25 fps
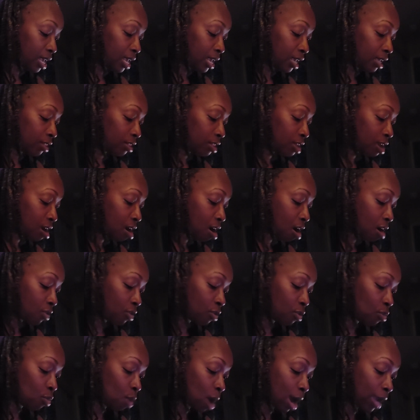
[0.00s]
And there are
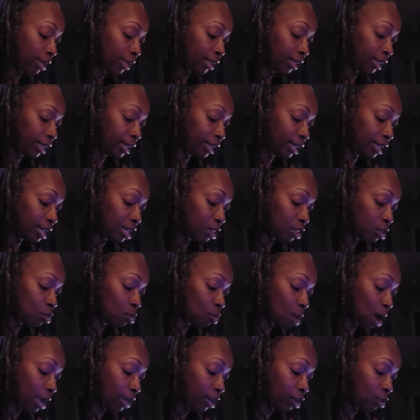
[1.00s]
the White King and the
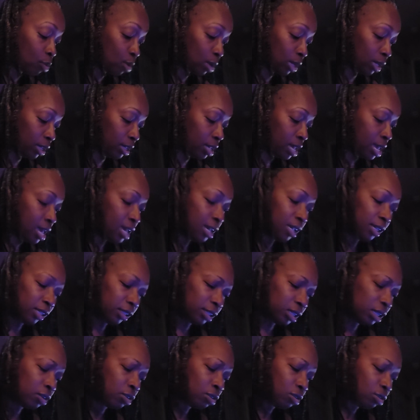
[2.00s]
White Queen
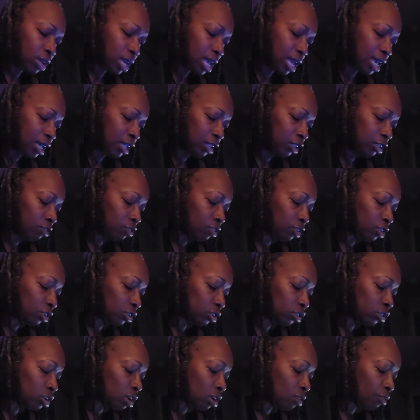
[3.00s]
sitting on the edge of the
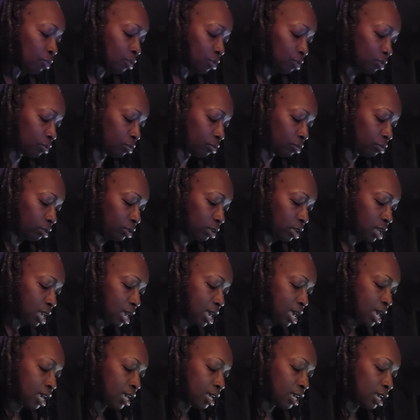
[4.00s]
shovel.
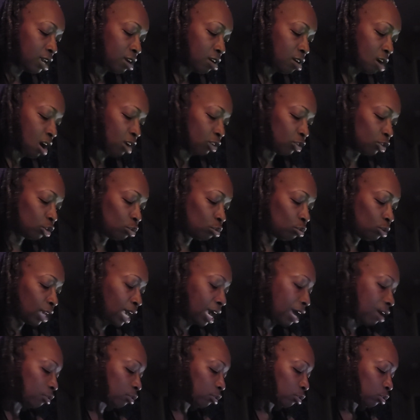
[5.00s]
And here are 2
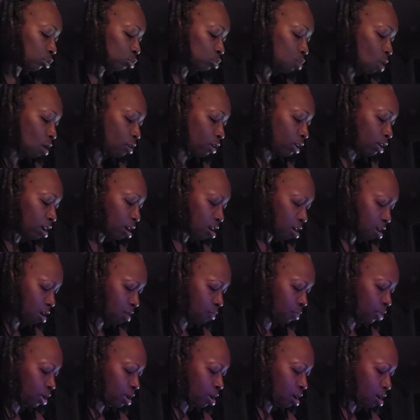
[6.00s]
castles walking
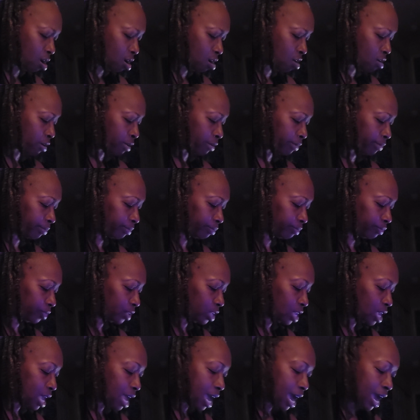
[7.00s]
arm in arm.
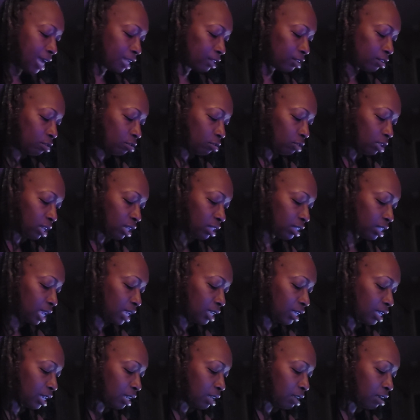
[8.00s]
I don't think they
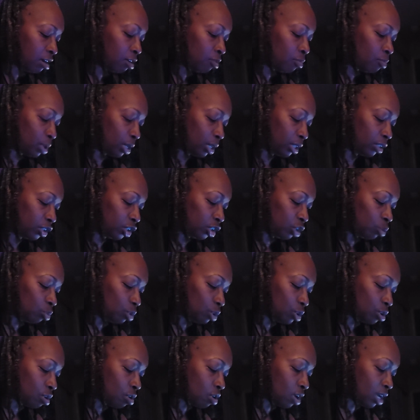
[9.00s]
can hear me, she
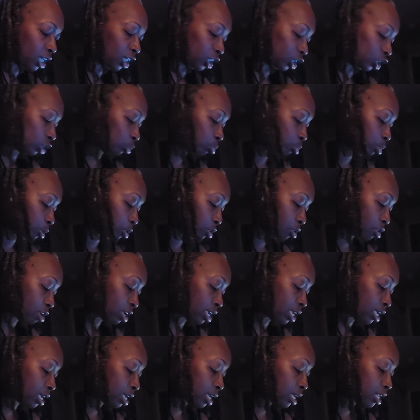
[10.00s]
went on as she put her
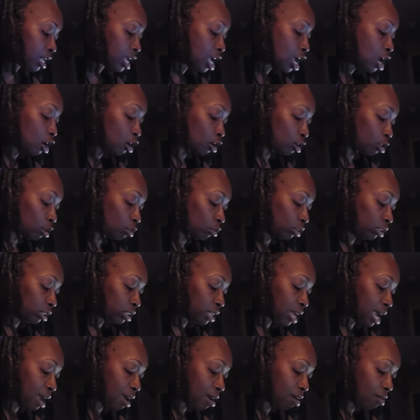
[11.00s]
head closer
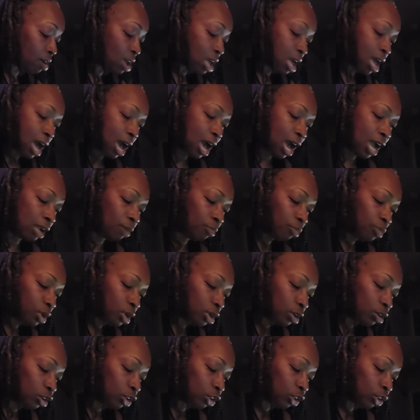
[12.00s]
down. I'm
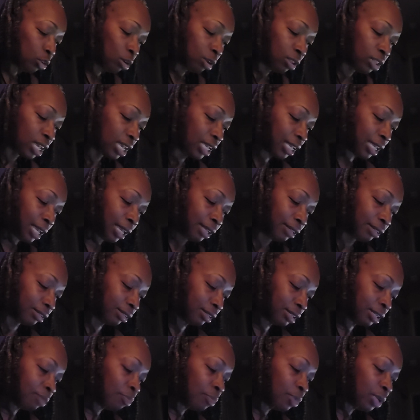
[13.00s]
nearly sure they can't
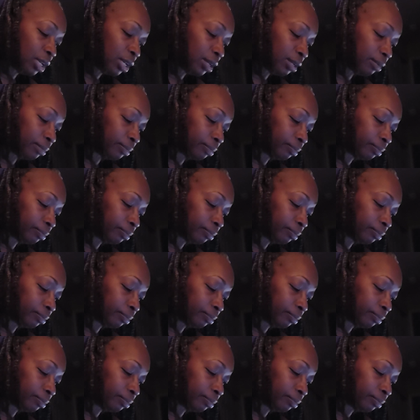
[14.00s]
see me.